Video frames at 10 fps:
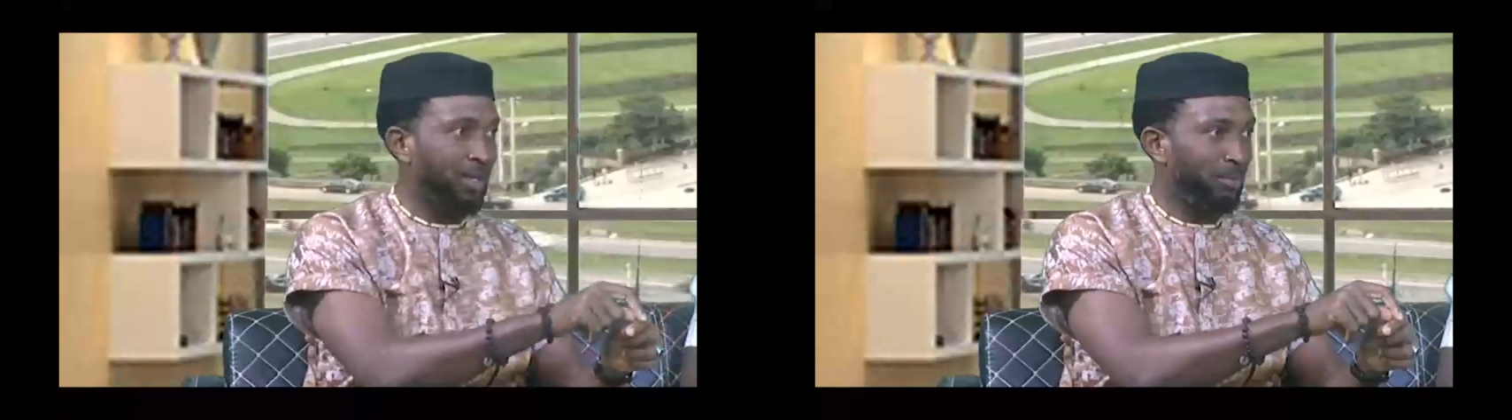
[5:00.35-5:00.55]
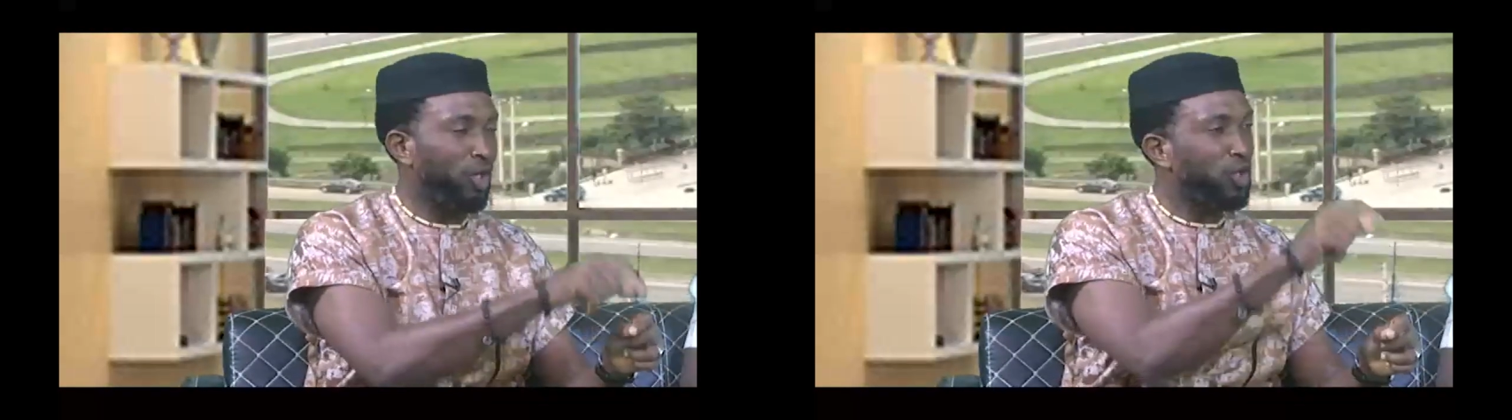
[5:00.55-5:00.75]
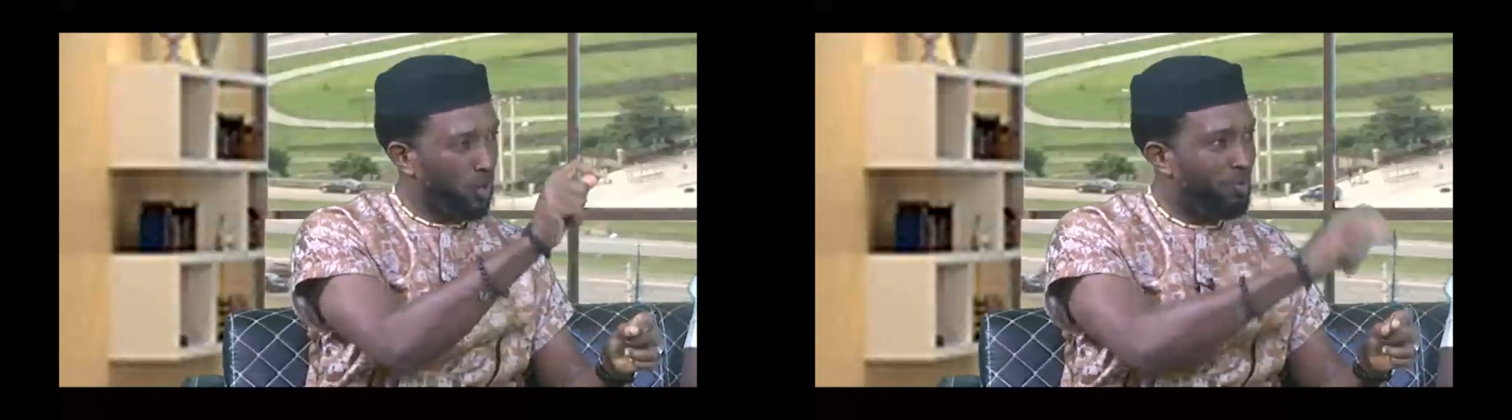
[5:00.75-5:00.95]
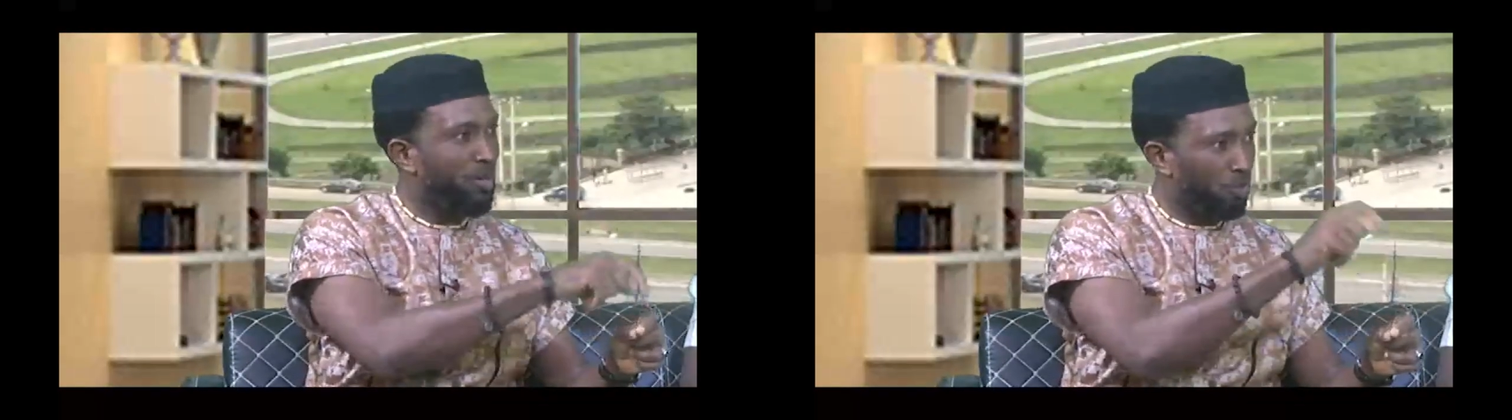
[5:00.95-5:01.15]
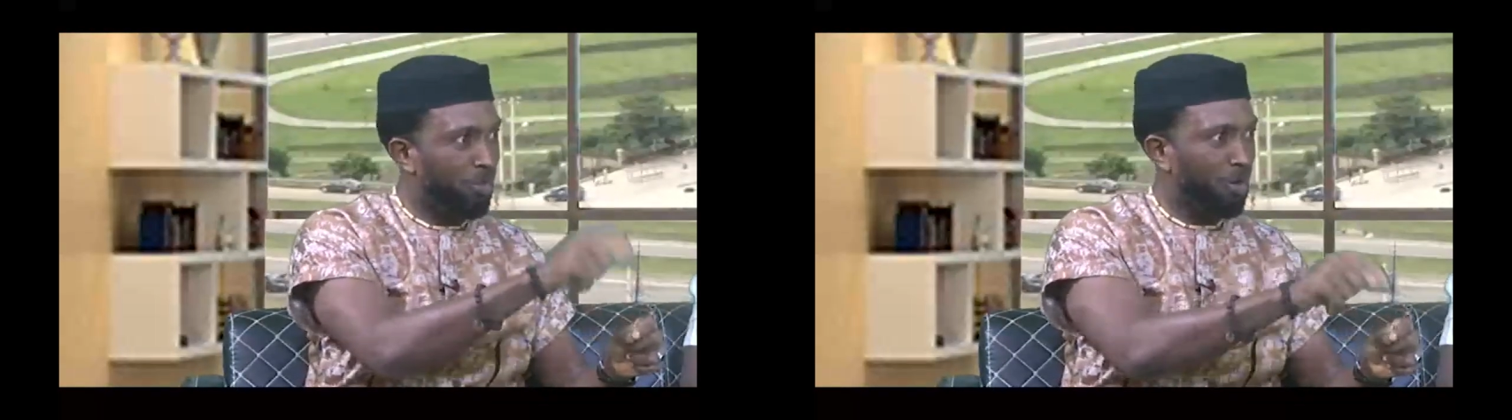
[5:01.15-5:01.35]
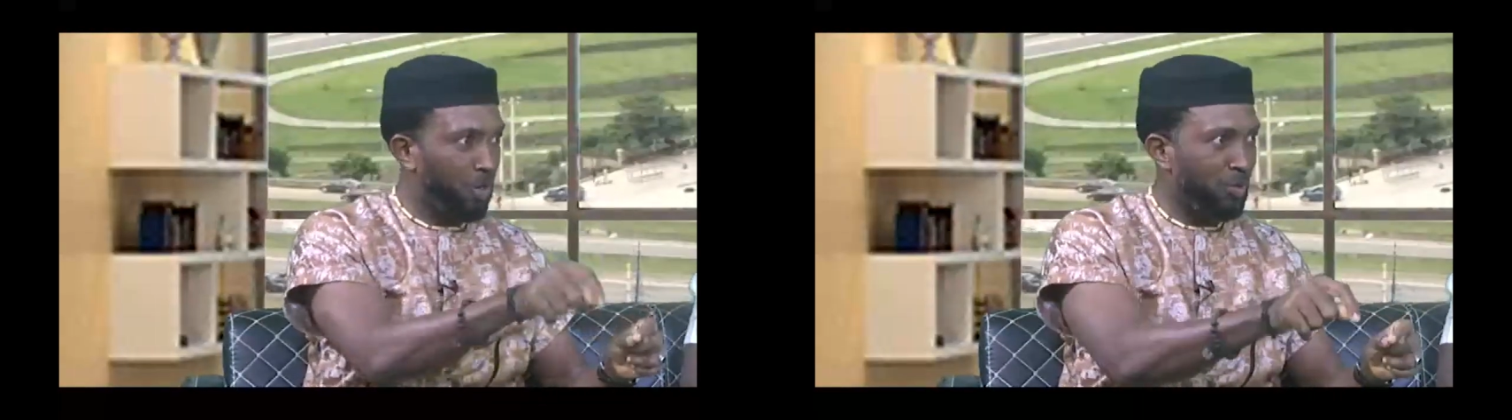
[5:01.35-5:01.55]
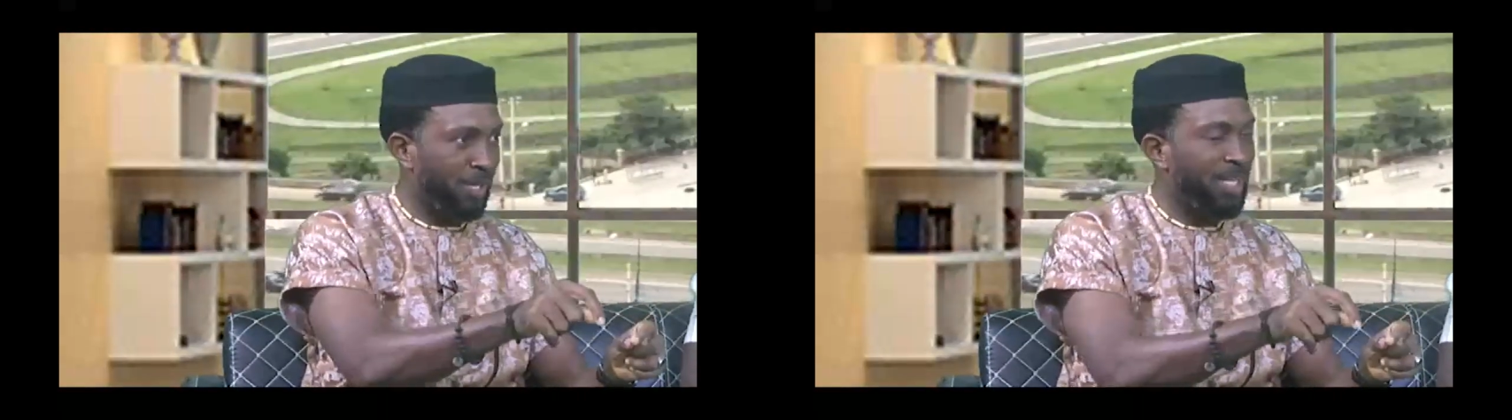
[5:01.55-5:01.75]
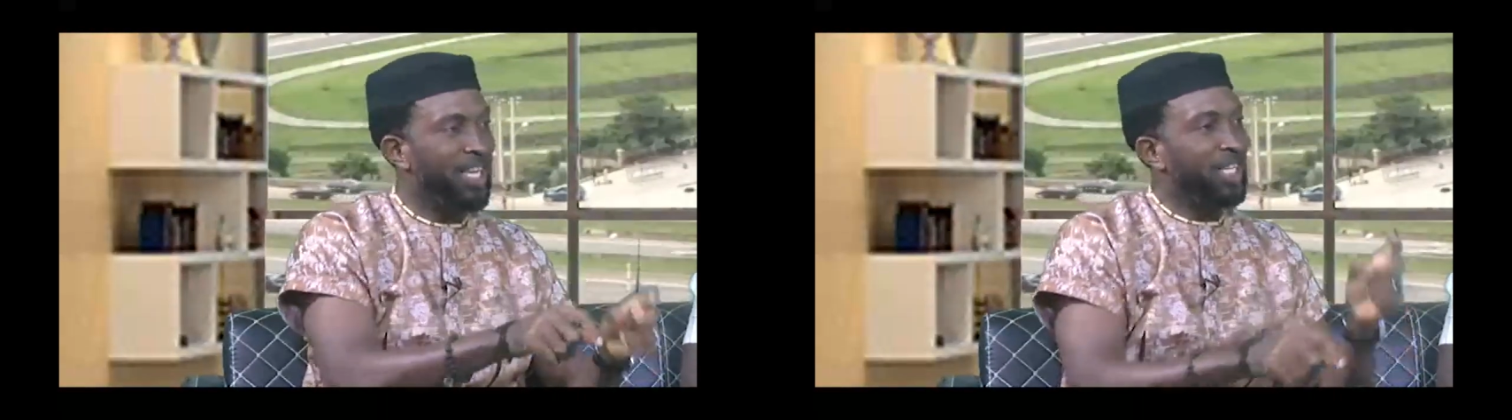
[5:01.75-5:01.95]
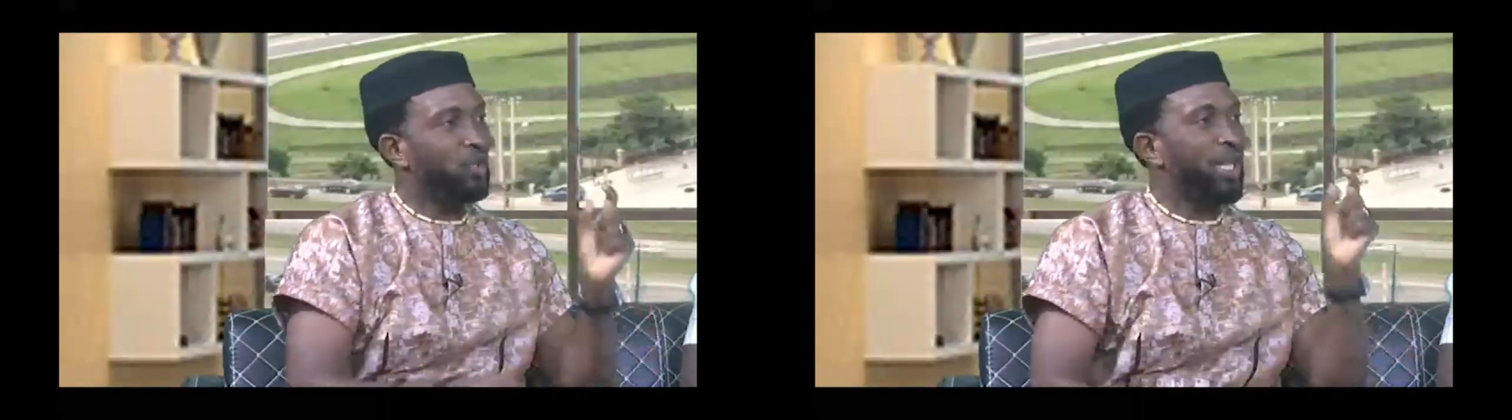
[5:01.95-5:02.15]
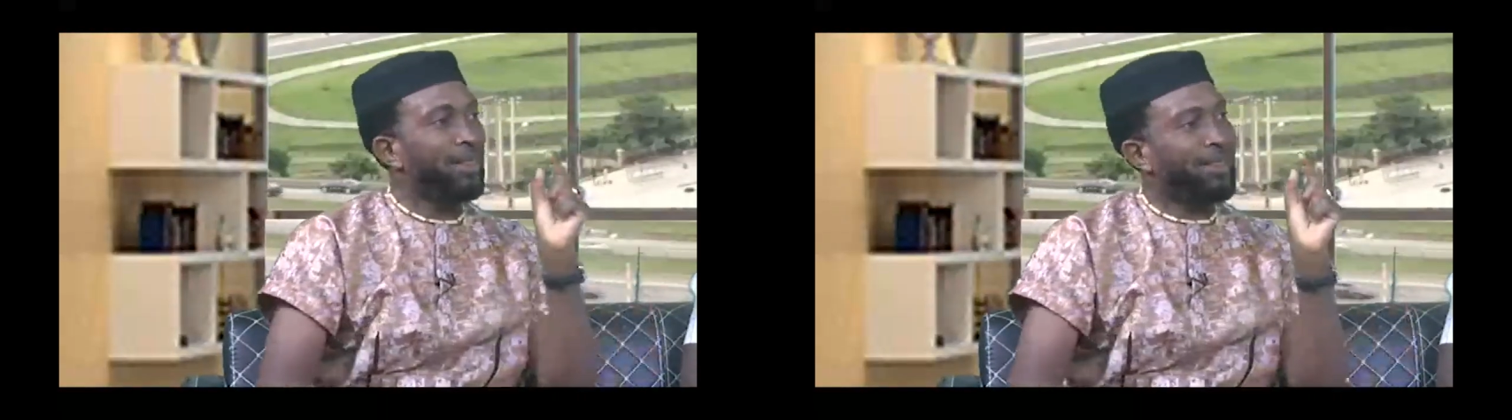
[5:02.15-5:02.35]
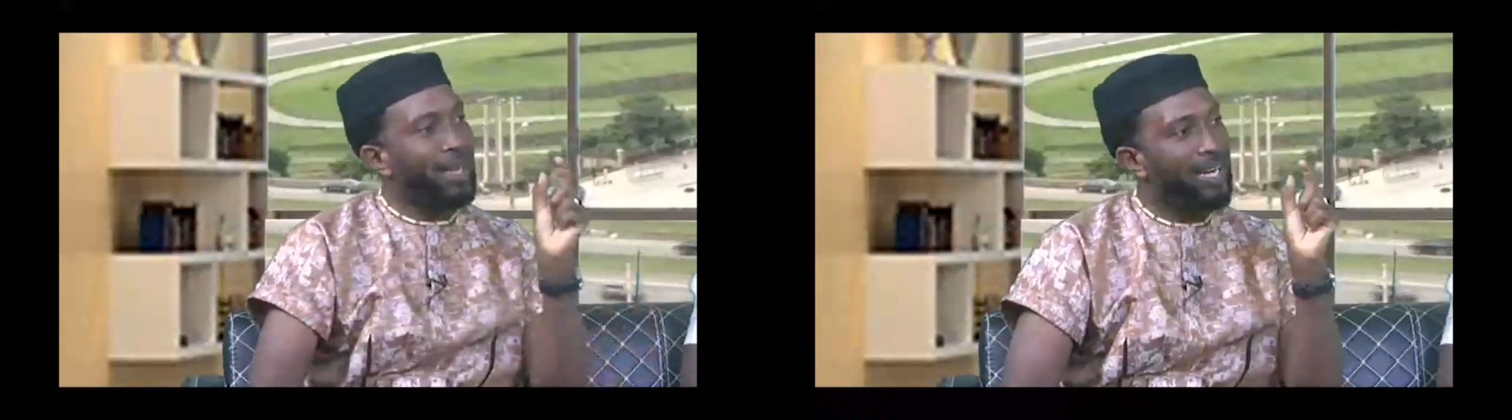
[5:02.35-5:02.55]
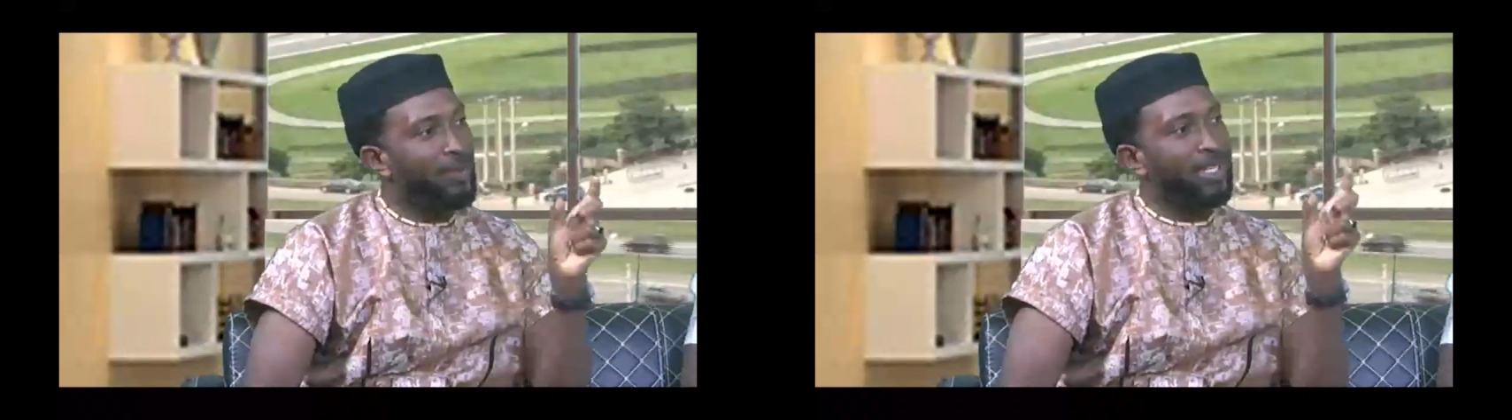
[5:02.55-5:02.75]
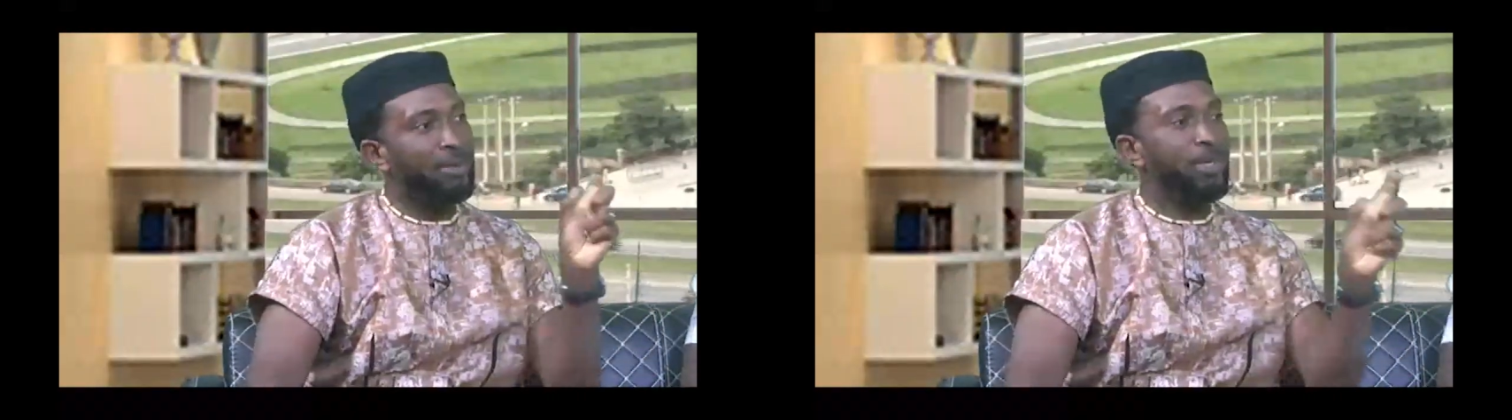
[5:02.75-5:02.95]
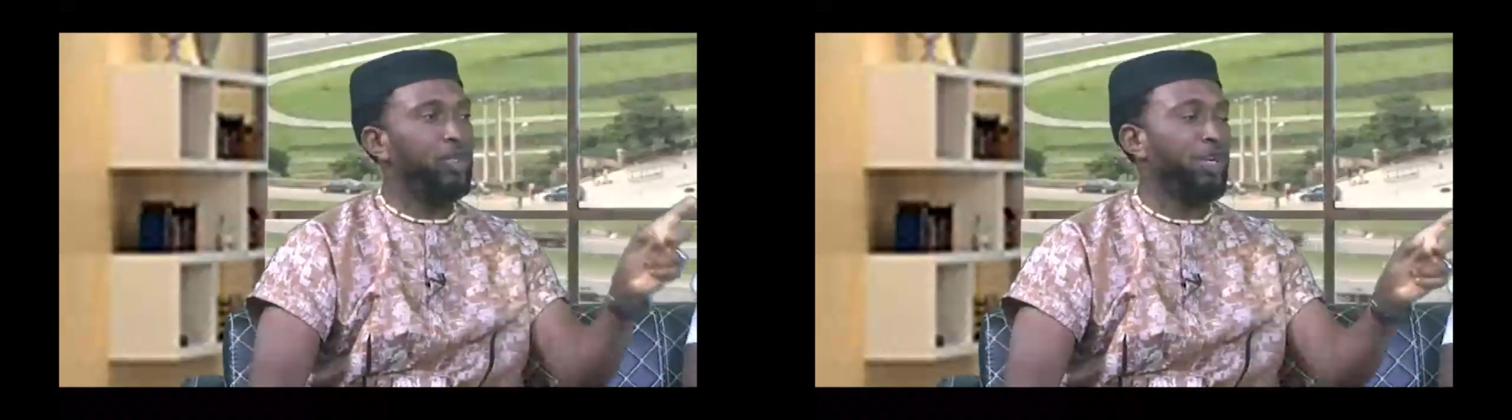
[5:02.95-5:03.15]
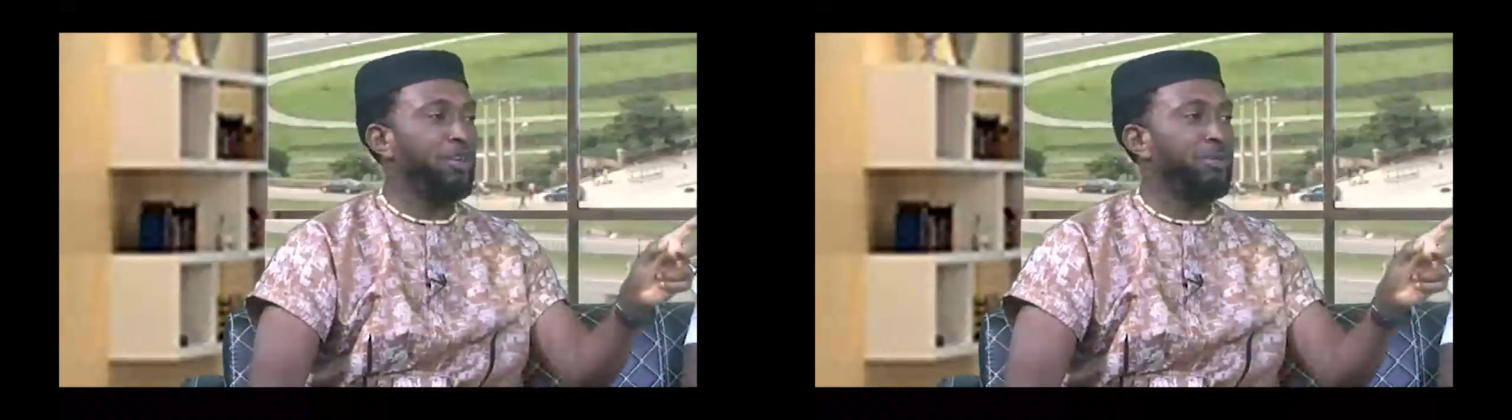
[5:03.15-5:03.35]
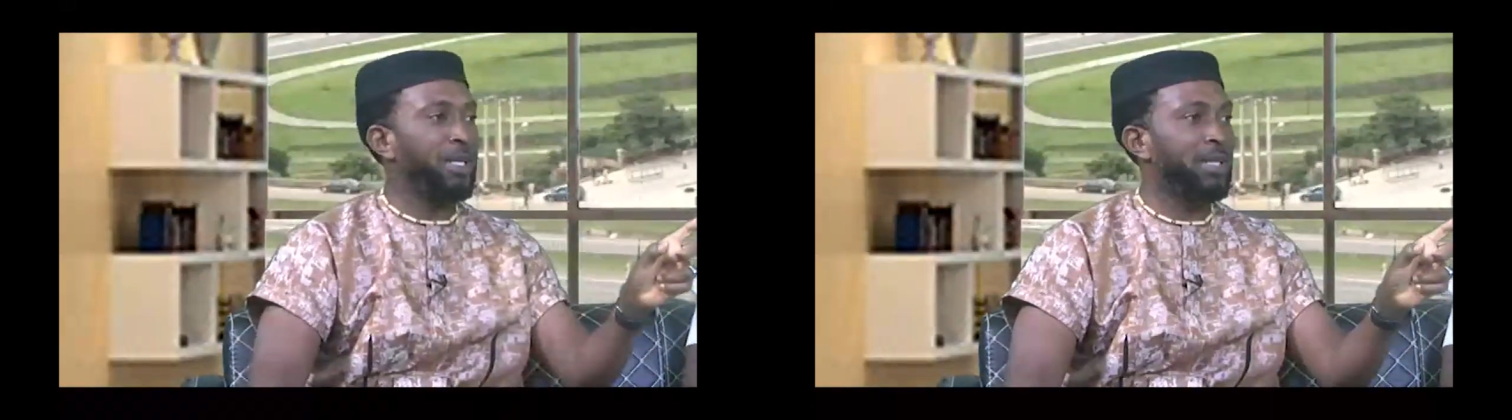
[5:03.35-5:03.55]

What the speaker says: because human will born human. So that element that makes you a human,